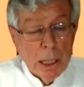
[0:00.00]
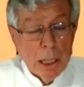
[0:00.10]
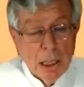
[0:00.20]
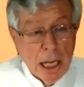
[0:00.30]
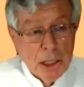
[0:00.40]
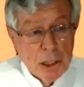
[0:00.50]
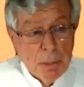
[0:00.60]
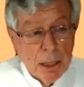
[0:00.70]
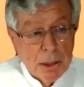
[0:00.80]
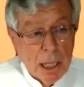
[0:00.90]
aged
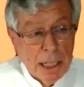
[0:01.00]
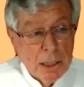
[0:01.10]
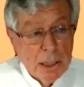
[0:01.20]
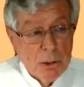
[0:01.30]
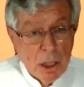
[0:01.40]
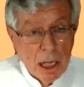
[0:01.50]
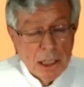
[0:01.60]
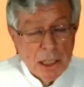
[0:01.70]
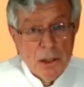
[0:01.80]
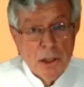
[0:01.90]
about 8 or
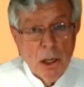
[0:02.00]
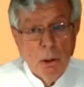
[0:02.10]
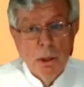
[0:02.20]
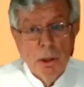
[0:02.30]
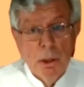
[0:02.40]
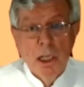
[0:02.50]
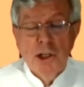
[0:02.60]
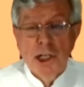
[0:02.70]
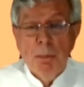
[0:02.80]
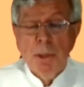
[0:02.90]
9 years old,
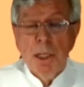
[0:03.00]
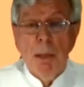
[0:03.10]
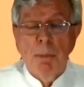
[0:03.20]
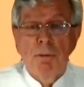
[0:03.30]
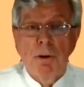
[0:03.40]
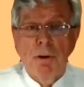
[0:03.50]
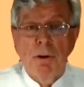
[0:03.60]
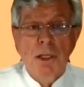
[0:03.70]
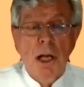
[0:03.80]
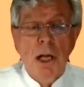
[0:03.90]
jumped up from
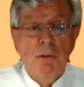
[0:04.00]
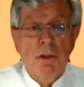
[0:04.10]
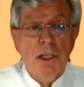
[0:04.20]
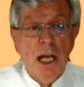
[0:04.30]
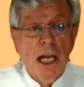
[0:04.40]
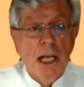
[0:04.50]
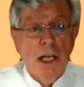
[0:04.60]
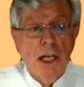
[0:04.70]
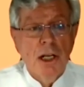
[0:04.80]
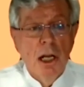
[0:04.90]
the side of the
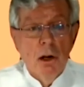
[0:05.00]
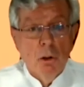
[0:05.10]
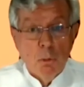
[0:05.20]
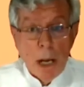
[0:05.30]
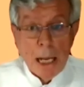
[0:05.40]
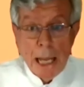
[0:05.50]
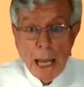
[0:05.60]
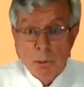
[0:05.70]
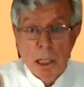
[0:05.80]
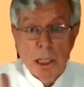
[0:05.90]
stage, ran
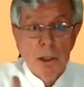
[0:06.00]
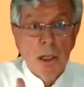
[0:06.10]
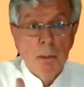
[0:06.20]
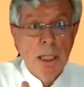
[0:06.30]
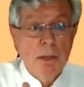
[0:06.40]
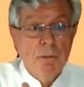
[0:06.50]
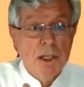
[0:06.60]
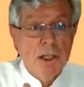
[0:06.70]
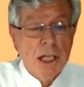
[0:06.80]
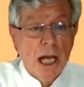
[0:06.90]
out into the middle of the
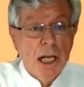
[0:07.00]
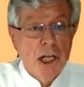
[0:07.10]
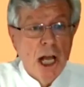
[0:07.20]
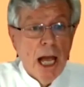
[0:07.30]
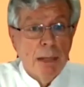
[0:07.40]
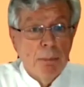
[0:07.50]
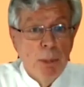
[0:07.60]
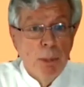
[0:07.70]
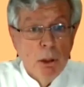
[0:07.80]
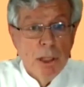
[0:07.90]
stage, and
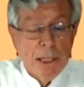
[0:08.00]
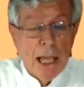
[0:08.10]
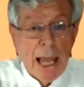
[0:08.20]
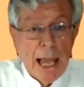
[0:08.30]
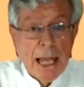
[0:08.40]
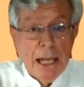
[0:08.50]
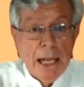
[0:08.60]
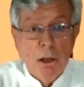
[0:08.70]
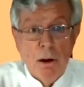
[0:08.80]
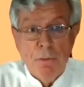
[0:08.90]
pulled at the
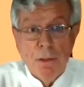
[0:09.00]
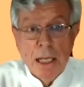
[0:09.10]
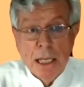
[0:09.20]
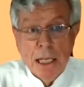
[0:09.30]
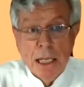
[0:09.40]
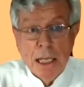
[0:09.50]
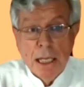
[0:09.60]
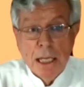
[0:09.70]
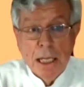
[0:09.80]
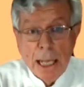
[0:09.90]
hand of the
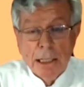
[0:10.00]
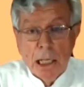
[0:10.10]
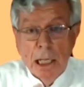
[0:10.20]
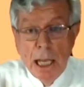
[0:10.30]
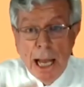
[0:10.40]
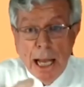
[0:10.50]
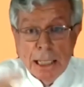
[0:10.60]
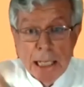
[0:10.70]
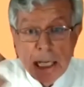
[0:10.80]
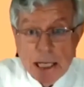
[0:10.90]
male actor. And
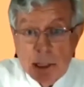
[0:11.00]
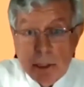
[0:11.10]
he said,